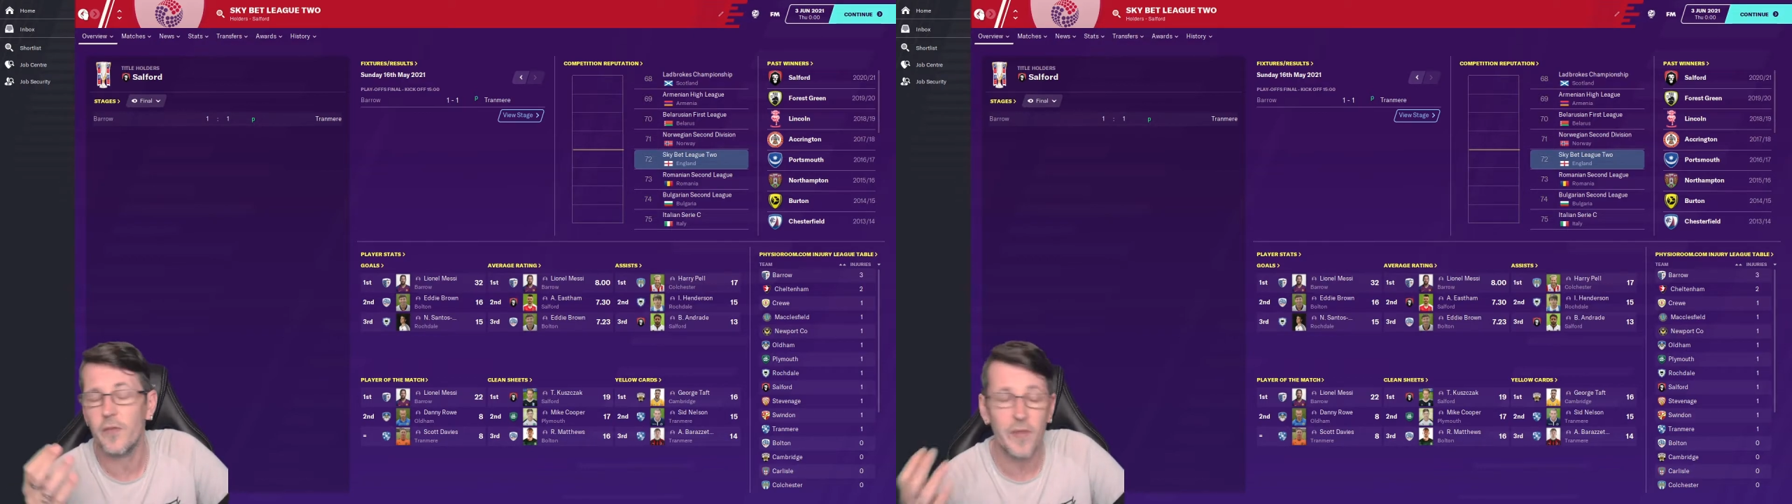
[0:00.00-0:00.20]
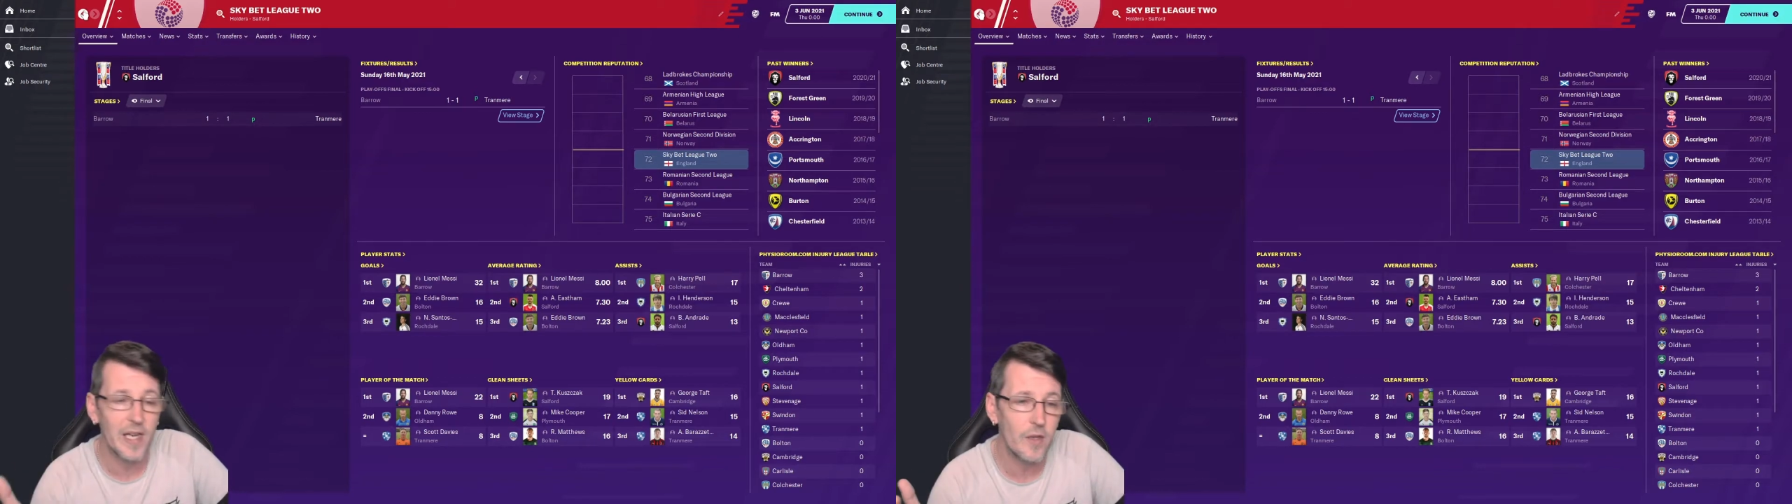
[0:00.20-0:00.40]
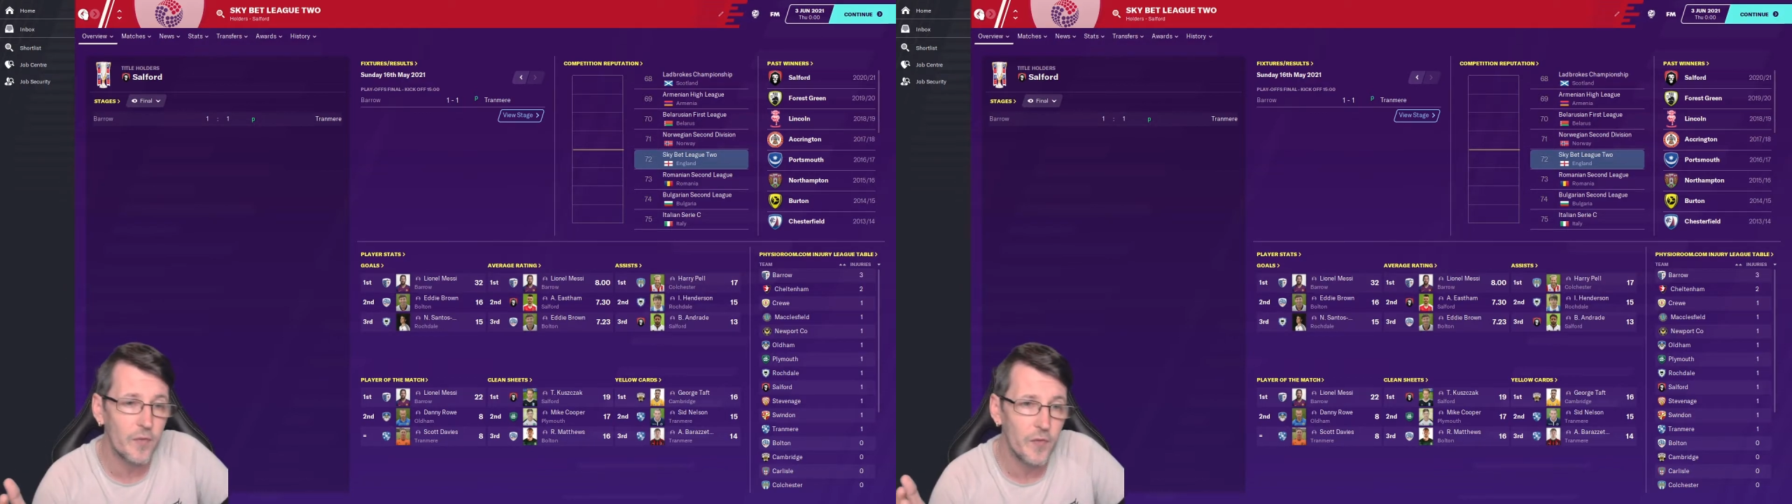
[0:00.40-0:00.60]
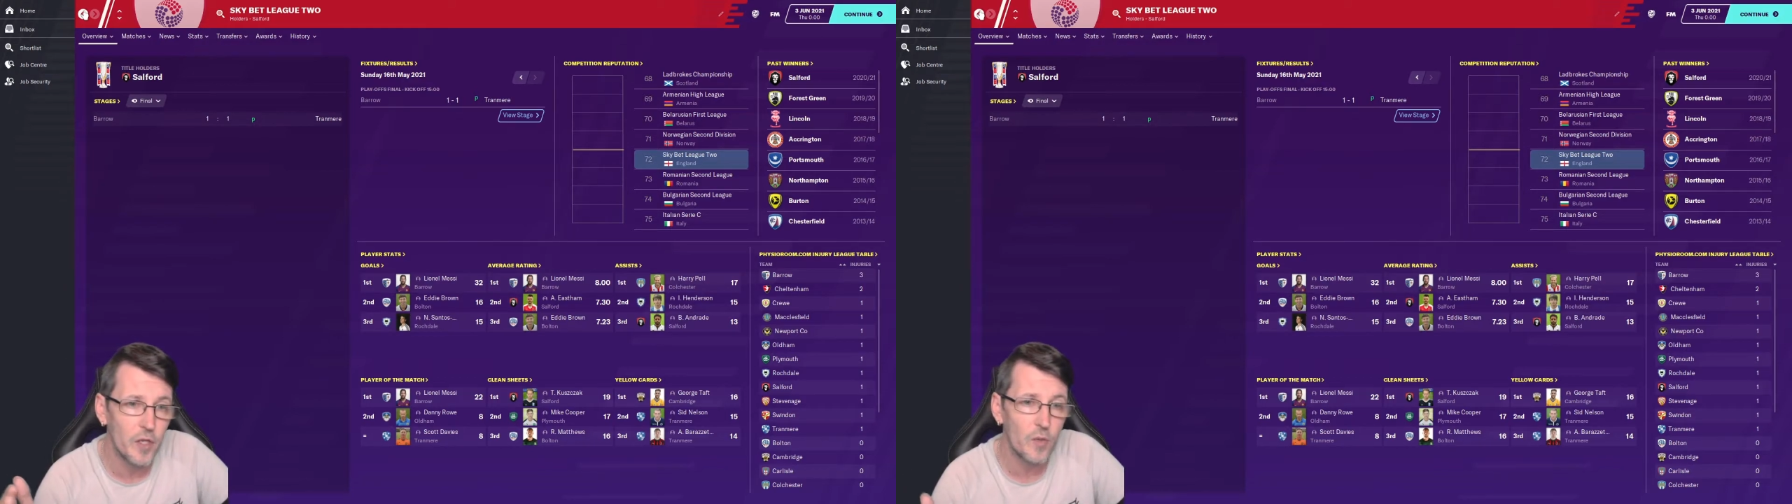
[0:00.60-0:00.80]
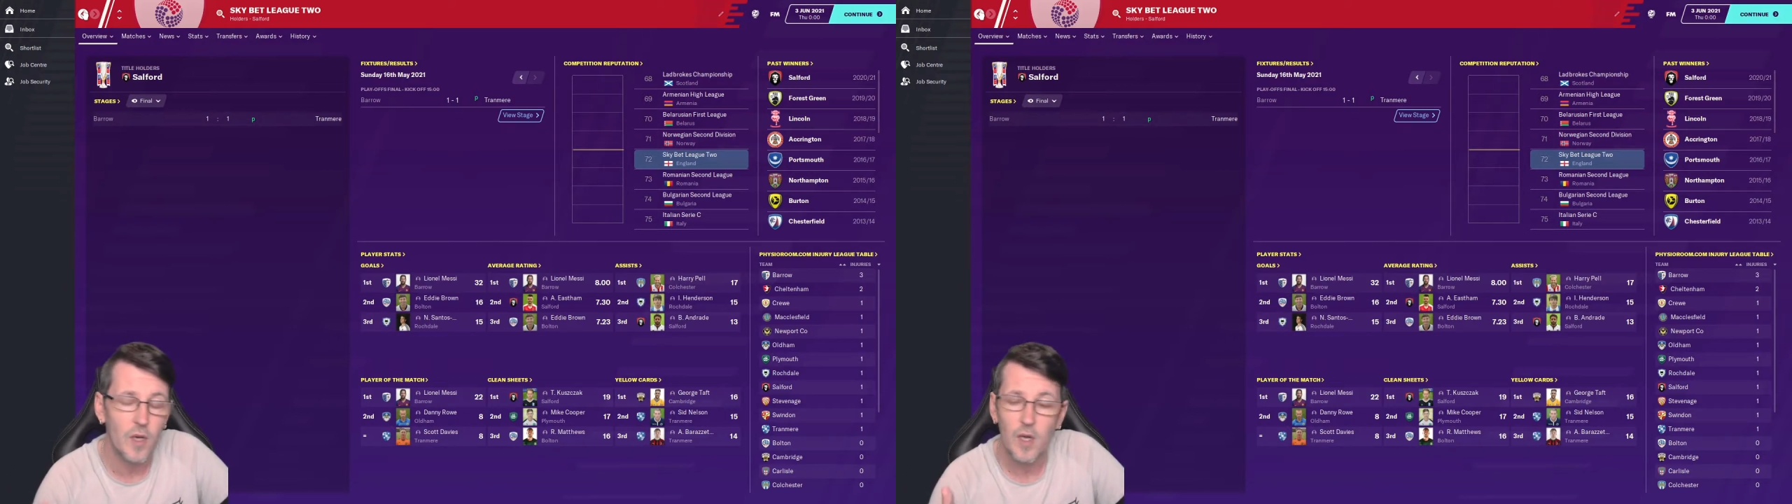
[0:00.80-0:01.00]
If any of
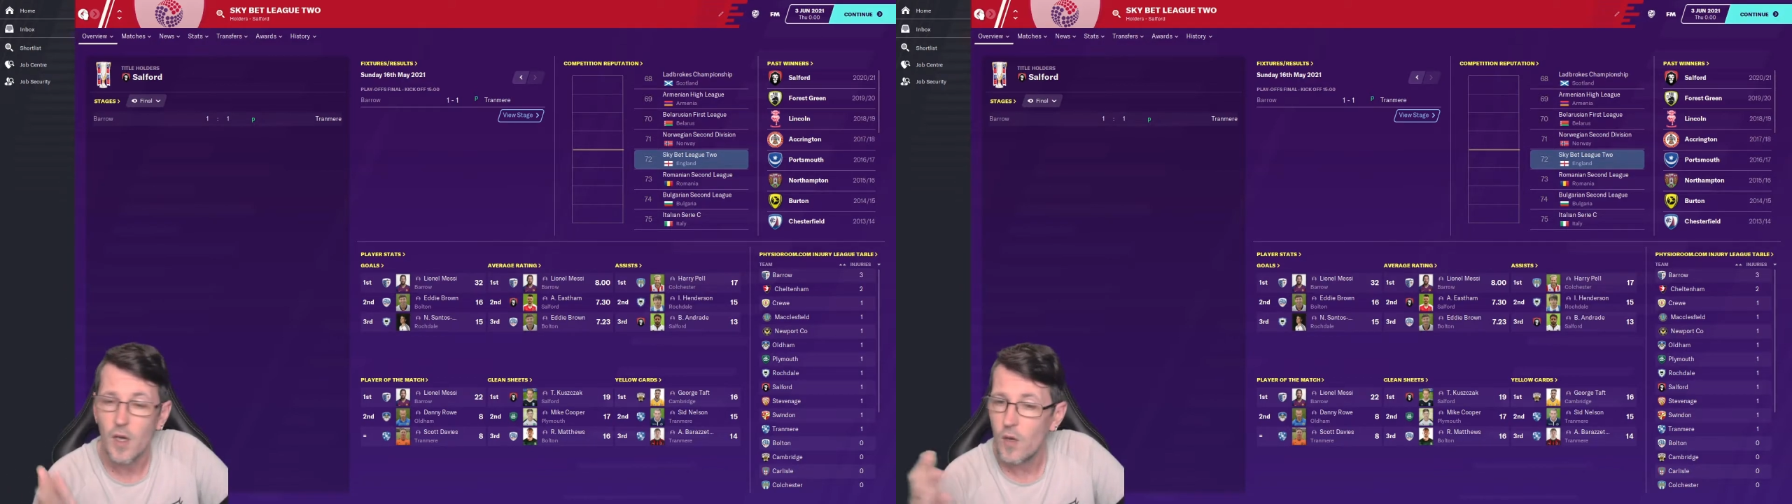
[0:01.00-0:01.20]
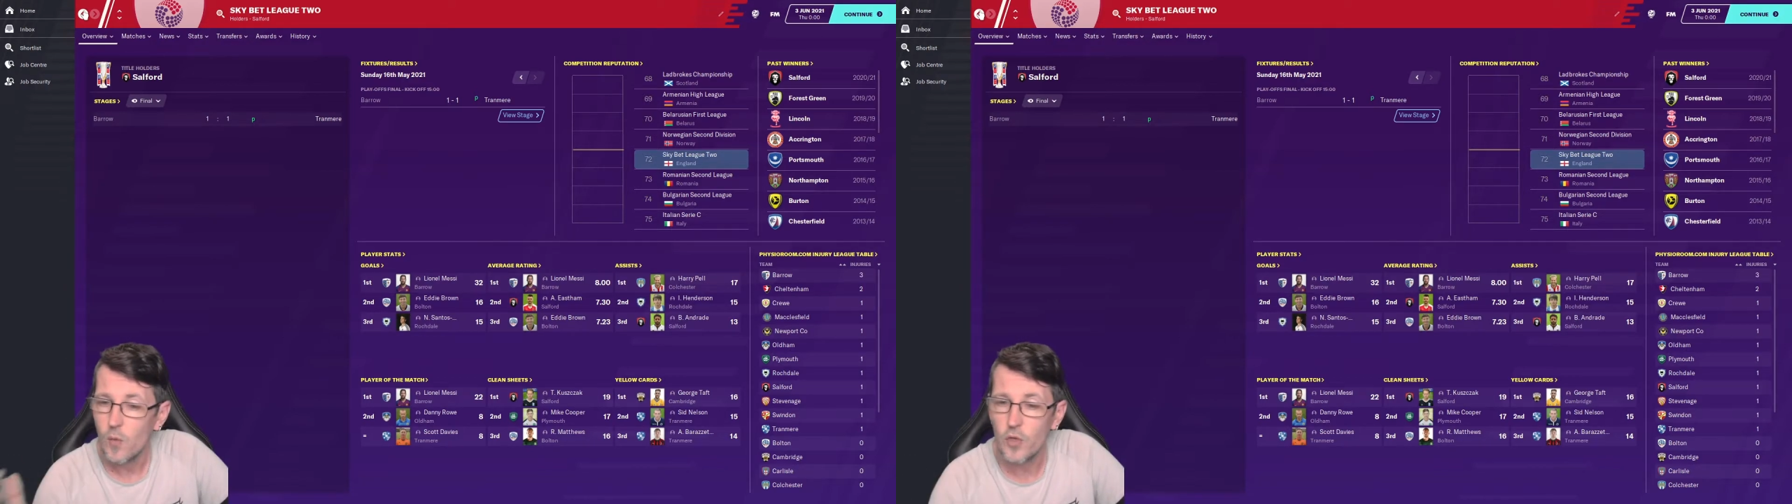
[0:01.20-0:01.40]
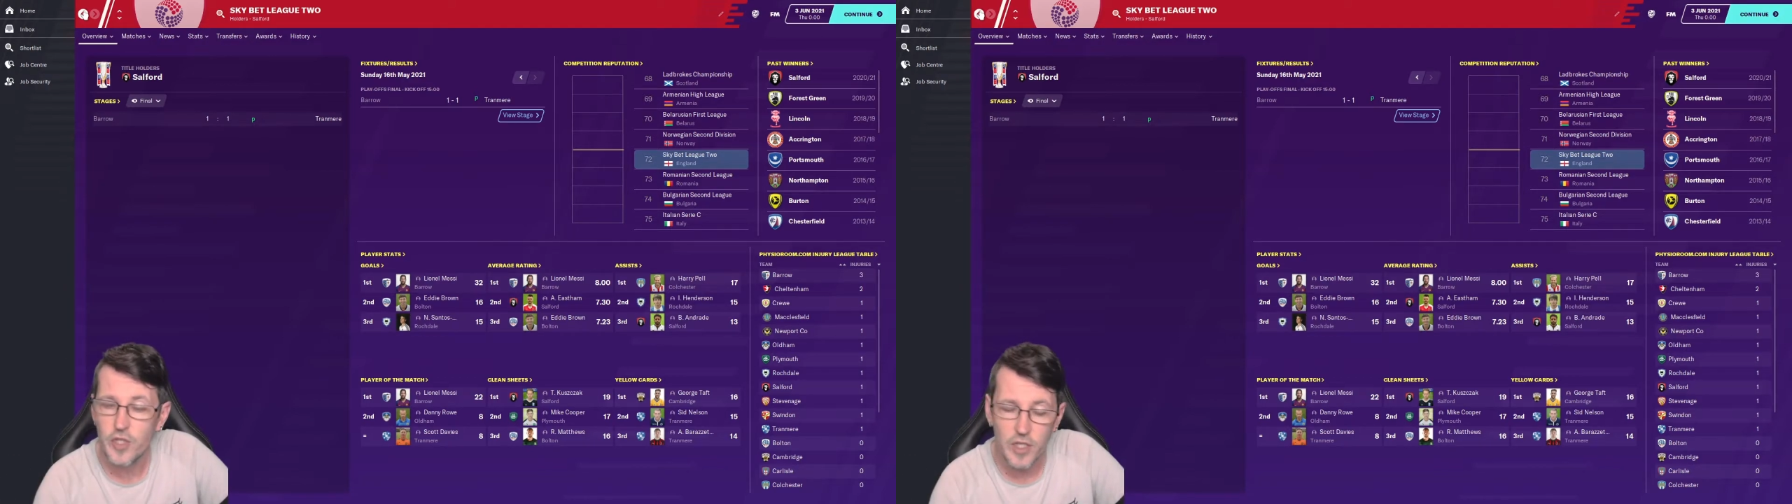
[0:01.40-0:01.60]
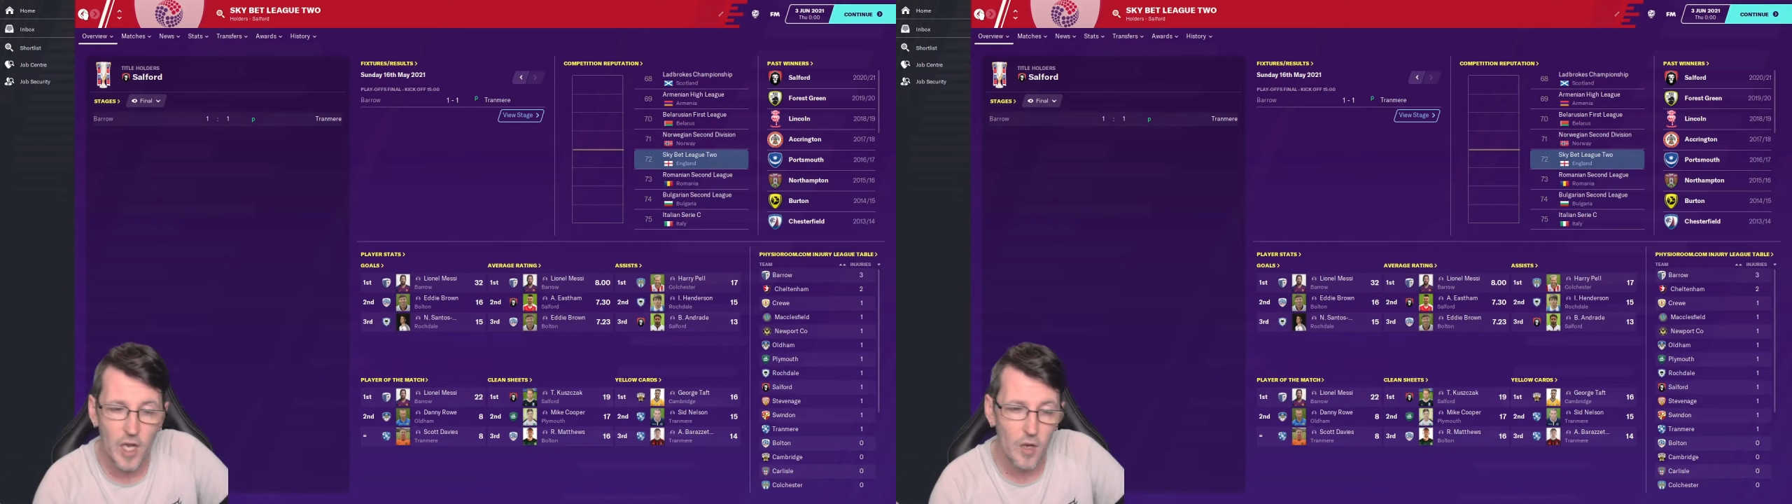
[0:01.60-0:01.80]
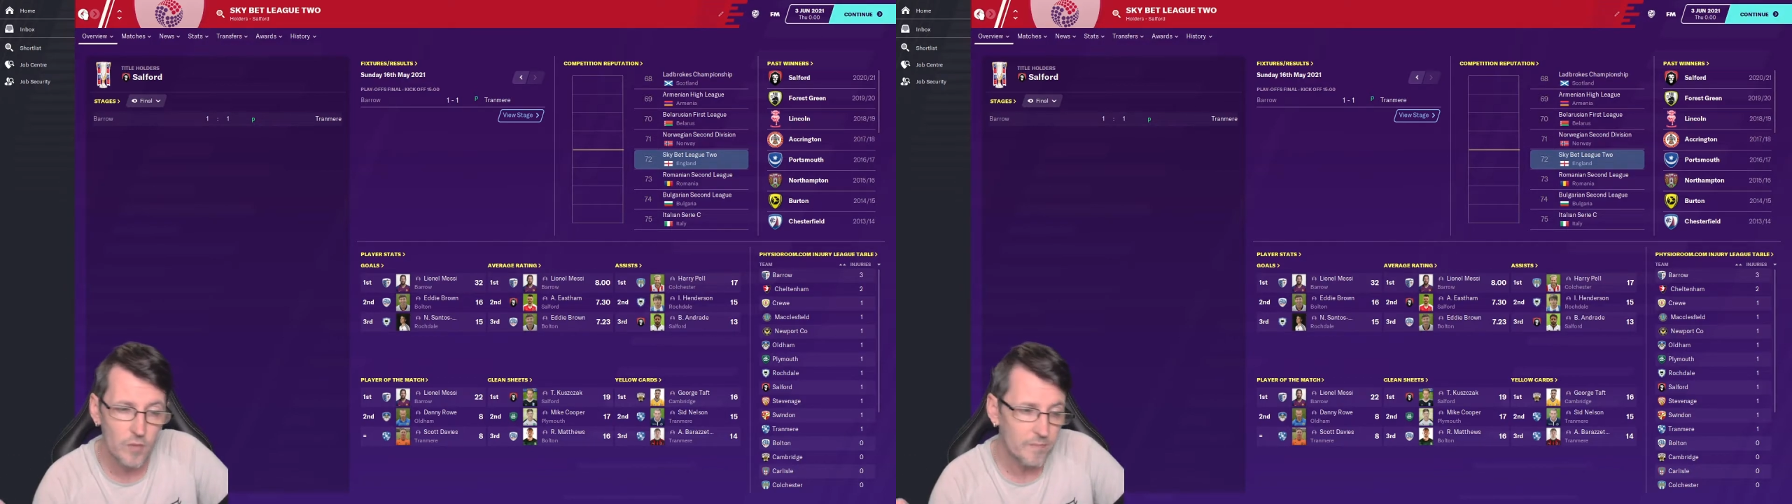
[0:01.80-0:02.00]
you would, you
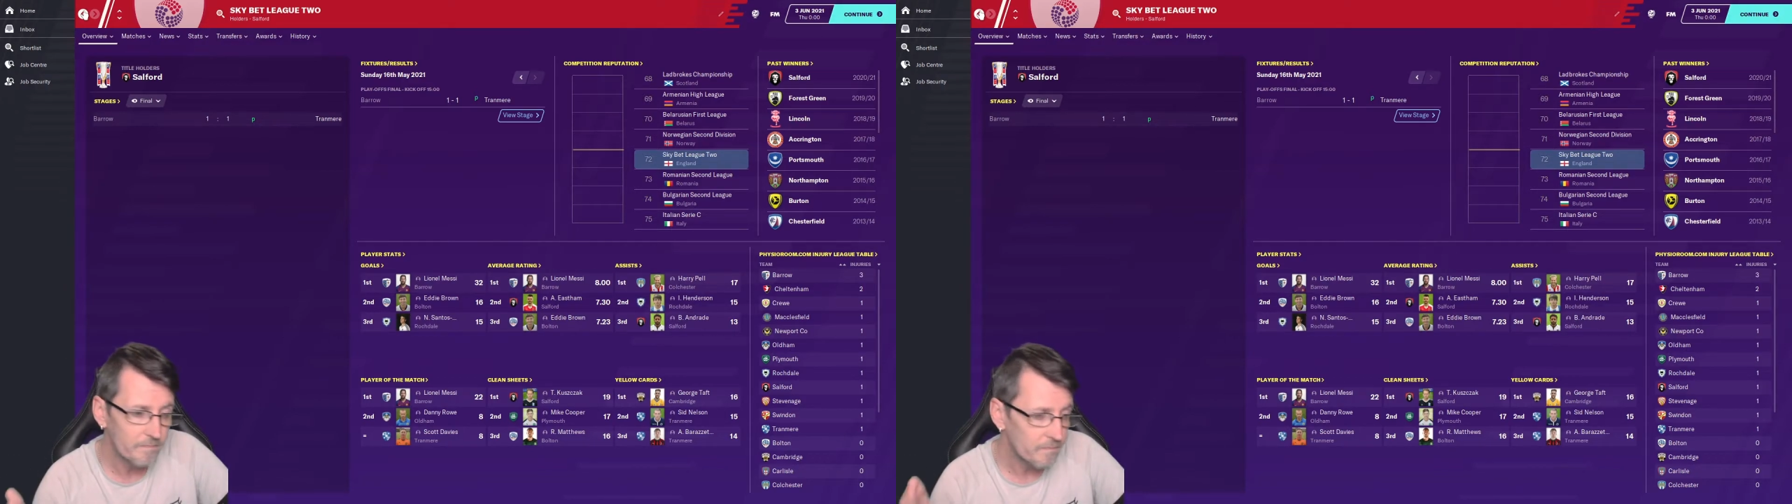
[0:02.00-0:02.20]
know,